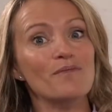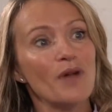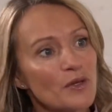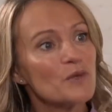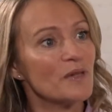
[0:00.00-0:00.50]

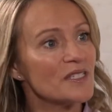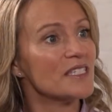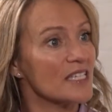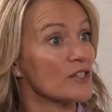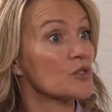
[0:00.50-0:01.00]
most
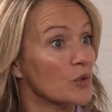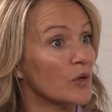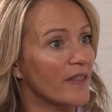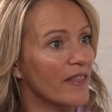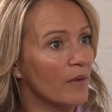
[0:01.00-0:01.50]
businesses are taught
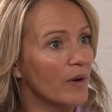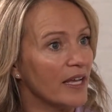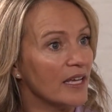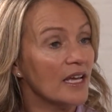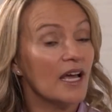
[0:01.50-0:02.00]
in that way.
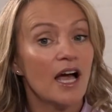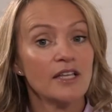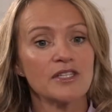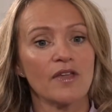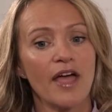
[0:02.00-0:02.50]
And
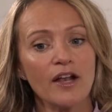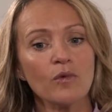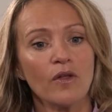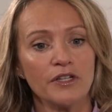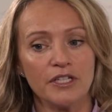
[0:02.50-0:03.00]
so then
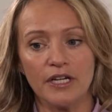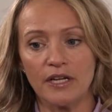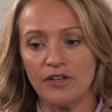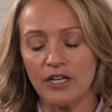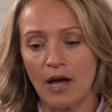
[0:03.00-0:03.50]
what they're doing,
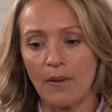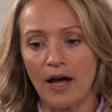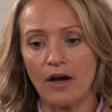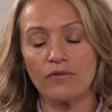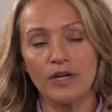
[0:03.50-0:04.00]
if you go
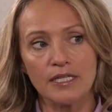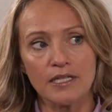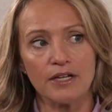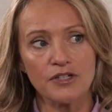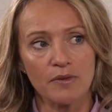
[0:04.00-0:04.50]
out and
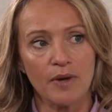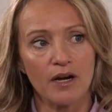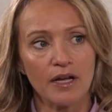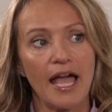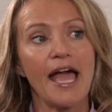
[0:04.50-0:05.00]
research the
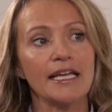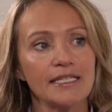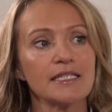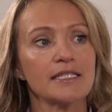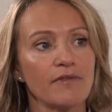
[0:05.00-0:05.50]
market,
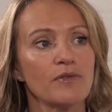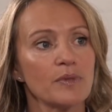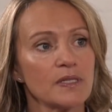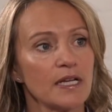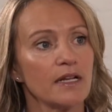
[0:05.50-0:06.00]

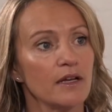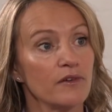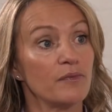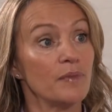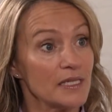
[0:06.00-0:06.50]
87%
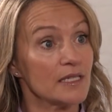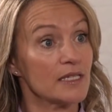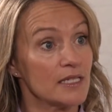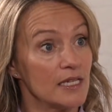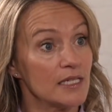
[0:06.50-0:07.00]
of
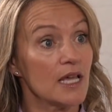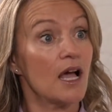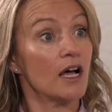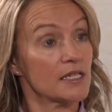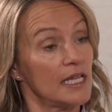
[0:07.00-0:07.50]
businesses
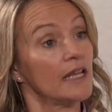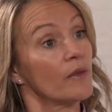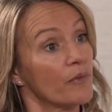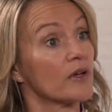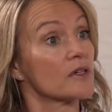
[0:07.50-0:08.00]
are selling the
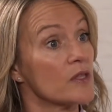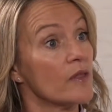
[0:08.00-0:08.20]
products and the